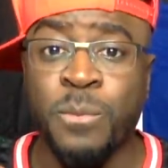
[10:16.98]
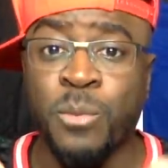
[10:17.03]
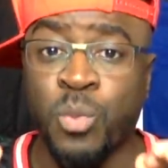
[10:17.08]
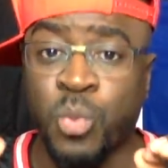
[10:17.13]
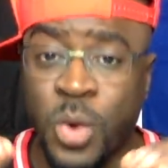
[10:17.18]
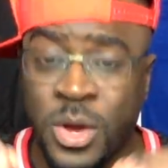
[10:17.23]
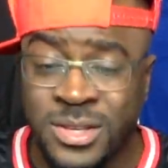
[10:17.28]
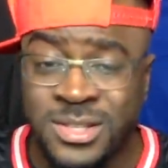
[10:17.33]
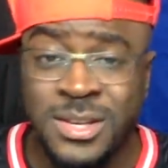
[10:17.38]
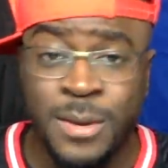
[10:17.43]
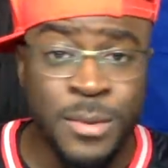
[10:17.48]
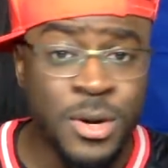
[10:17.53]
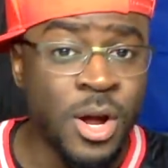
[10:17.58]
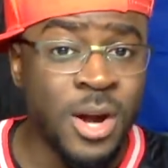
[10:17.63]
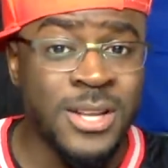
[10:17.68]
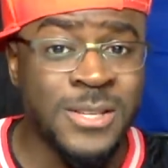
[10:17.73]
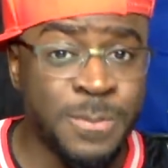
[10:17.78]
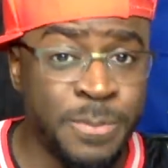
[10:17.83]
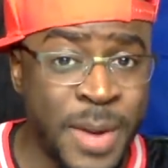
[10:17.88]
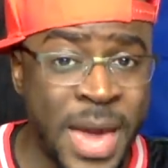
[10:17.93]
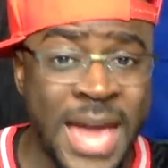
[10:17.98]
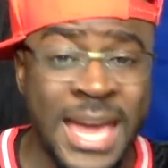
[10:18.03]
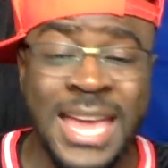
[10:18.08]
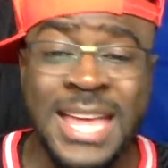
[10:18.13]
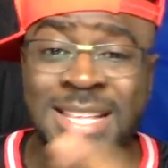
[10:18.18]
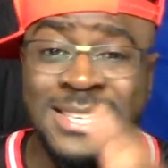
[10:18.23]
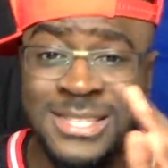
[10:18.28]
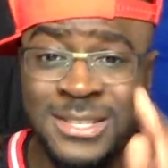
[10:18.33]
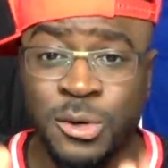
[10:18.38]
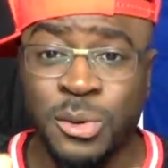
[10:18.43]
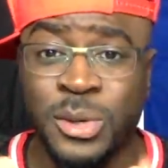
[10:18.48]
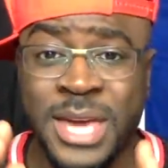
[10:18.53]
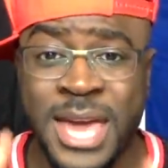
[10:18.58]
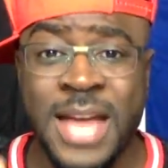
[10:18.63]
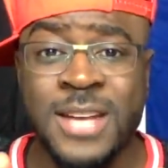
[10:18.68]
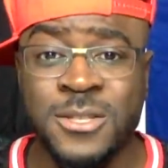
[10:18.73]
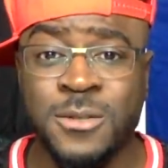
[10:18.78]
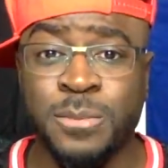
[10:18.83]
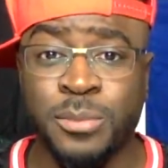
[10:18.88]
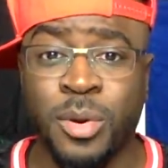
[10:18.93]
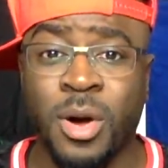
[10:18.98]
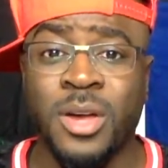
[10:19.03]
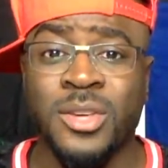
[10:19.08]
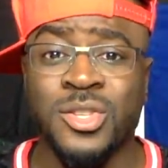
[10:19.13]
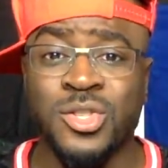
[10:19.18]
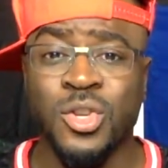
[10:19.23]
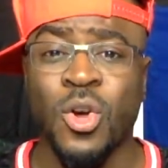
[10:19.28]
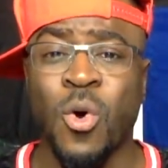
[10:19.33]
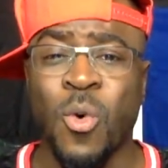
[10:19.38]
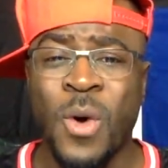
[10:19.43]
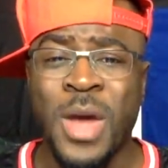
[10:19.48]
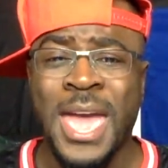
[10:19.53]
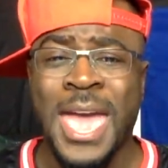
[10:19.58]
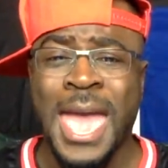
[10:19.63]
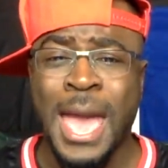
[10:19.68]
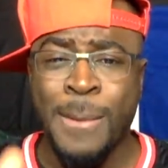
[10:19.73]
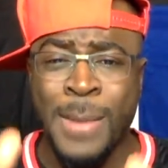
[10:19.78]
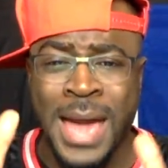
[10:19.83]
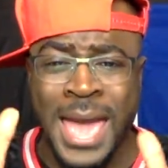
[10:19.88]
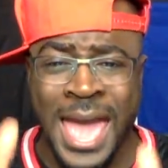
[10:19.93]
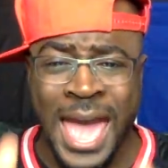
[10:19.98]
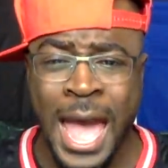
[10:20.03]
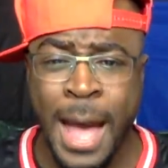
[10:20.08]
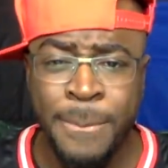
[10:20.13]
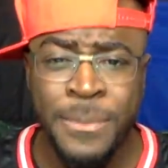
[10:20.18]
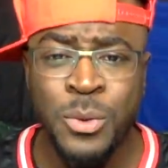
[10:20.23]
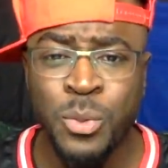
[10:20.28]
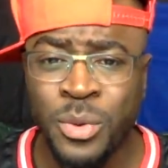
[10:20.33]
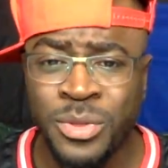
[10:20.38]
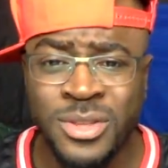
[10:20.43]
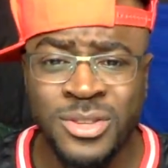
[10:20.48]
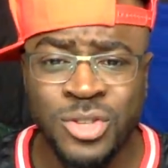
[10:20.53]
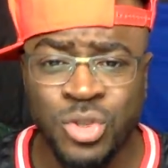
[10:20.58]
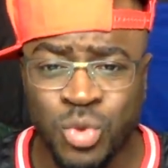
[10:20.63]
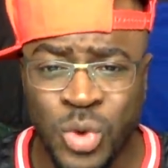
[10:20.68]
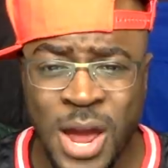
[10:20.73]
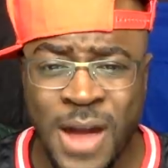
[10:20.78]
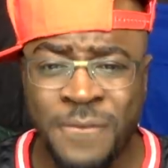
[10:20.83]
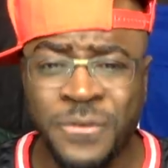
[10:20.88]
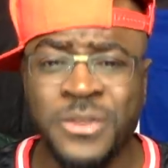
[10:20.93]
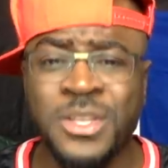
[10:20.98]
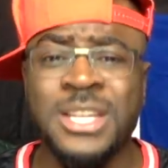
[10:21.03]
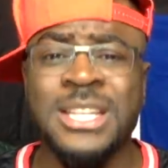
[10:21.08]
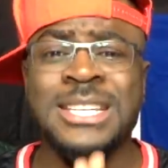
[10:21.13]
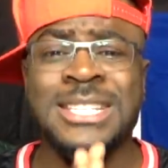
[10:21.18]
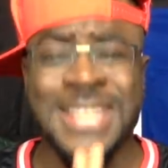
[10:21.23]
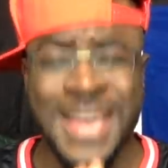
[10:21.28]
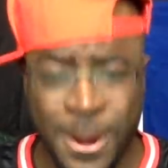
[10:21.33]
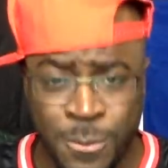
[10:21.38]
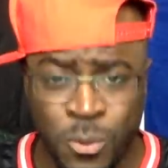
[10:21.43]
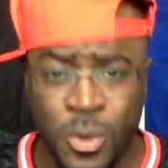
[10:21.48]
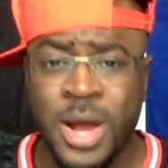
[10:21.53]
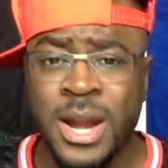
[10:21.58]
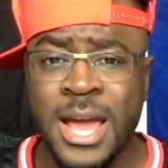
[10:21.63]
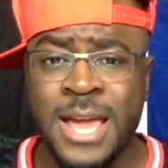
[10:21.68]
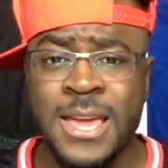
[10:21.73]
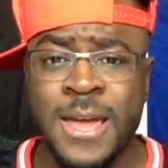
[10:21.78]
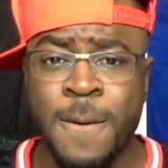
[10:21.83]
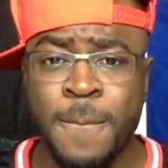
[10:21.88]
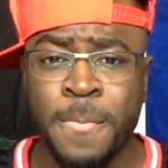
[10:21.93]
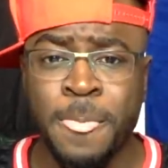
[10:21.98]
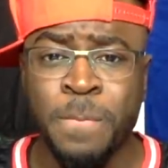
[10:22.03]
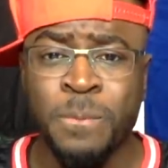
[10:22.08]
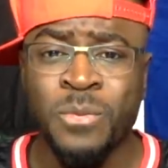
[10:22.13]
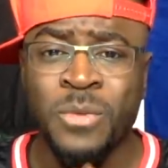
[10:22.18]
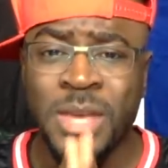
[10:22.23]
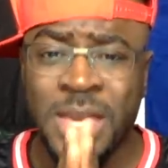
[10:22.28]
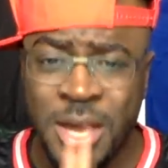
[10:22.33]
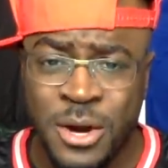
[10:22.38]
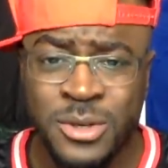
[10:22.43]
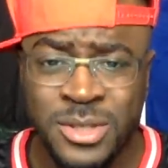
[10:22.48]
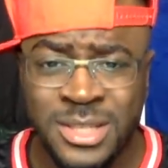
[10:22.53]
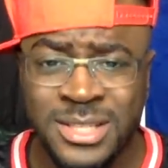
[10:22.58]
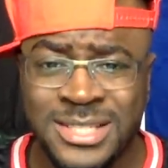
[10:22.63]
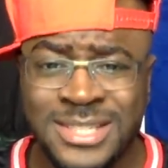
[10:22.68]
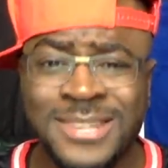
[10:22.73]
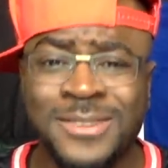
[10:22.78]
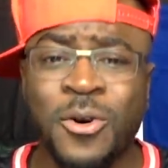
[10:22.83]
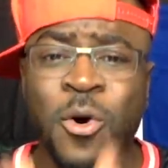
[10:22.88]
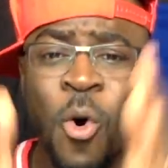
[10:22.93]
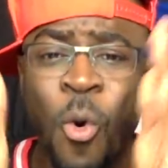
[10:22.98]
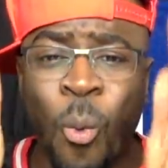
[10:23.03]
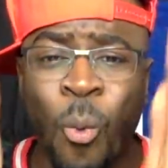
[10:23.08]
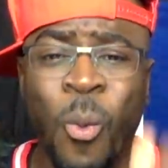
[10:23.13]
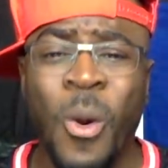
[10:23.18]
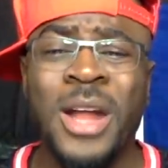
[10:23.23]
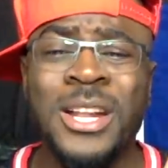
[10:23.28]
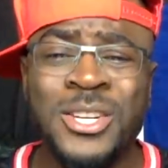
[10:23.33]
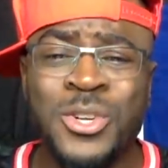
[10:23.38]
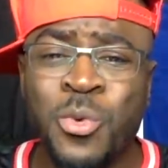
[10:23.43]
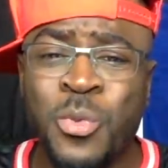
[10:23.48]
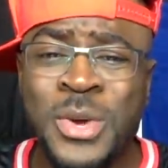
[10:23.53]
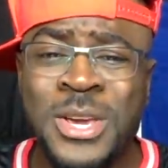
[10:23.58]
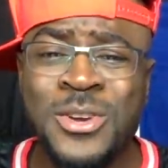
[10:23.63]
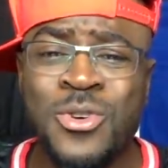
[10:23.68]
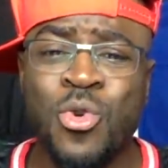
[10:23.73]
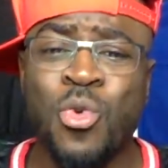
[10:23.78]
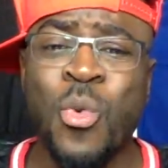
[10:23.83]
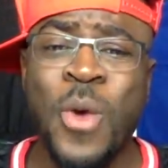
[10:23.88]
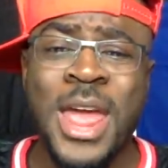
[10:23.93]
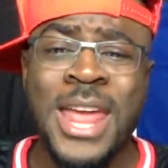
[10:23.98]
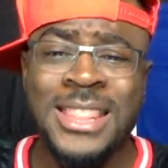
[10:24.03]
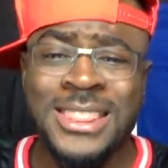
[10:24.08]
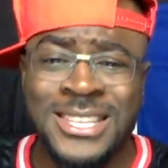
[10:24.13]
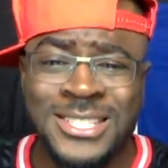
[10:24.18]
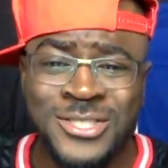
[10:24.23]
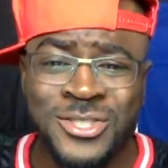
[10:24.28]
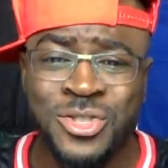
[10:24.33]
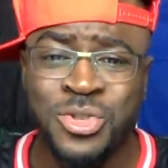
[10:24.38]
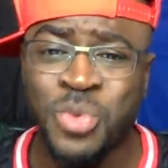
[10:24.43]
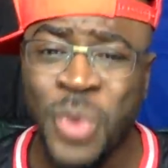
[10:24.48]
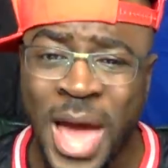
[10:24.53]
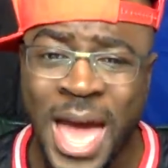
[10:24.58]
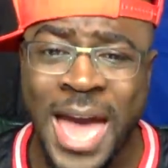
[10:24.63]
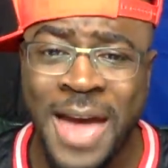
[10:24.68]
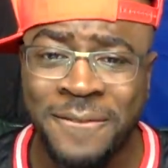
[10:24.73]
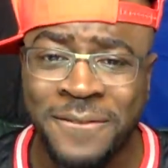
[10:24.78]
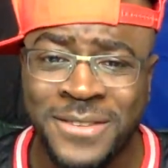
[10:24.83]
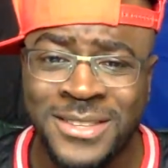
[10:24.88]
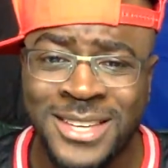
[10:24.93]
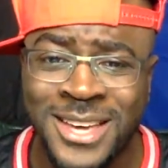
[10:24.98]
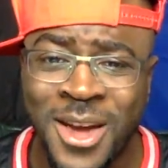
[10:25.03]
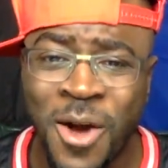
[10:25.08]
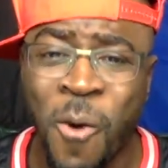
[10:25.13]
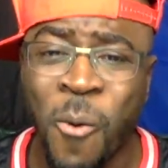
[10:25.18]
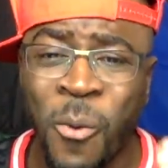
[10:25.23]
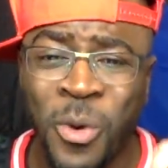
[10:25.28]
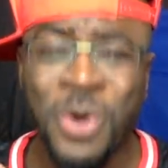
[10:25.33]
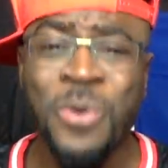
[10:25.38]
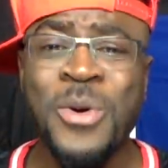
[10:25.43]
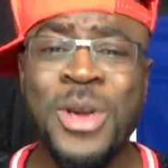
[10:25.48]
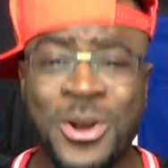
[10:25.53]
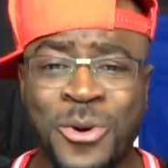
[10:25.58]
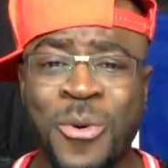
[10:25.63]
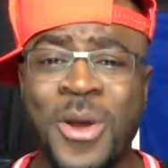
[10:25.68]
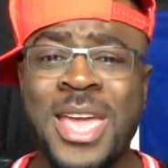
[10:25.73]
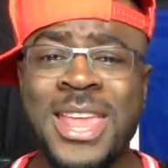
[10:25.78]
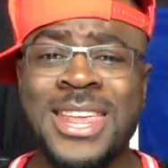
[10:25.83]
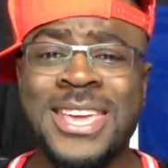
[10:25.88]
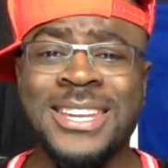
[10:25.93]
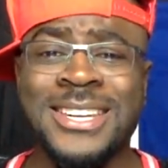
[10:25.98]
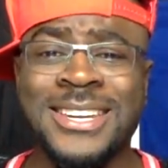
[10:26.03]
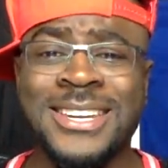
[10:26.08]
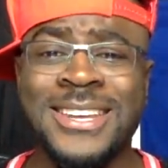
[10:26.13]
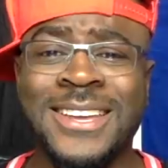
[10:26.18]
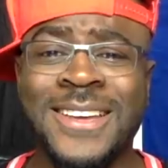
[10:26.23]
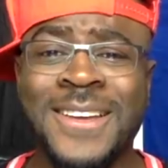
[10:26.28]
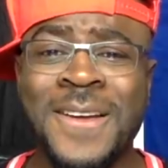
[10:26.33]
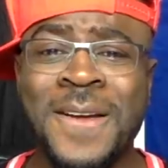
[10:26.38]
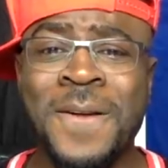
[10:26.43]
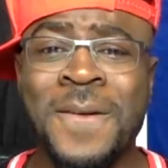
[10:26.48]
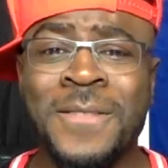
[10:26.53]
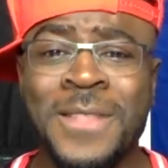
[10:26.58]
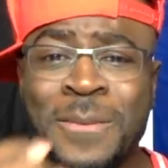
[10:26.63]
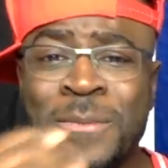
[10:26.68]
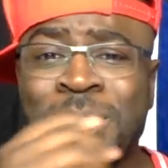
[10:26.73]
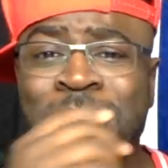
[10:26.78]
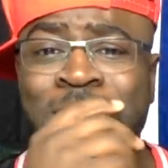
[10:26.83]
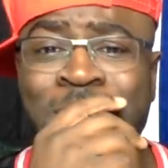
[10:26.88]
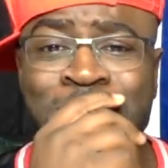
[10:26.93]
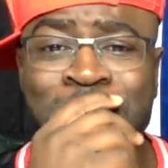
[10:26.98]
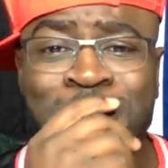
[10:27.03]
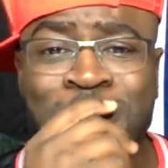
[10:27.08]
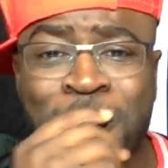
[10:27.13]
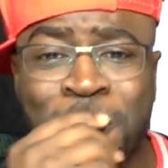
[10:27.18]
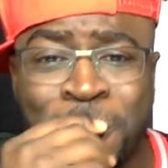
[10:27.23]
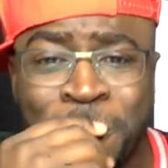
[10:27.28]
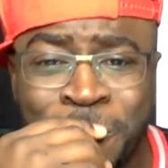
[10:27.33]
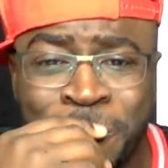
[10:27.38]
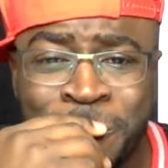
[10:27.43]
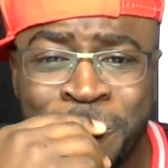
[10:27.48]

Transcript: with somebody on his back and still catch the ball. So am I happy with this draft? Yeah, damn right I am. Here's the deal. What do we grade this draft? What do we grade it? Let me tell you something.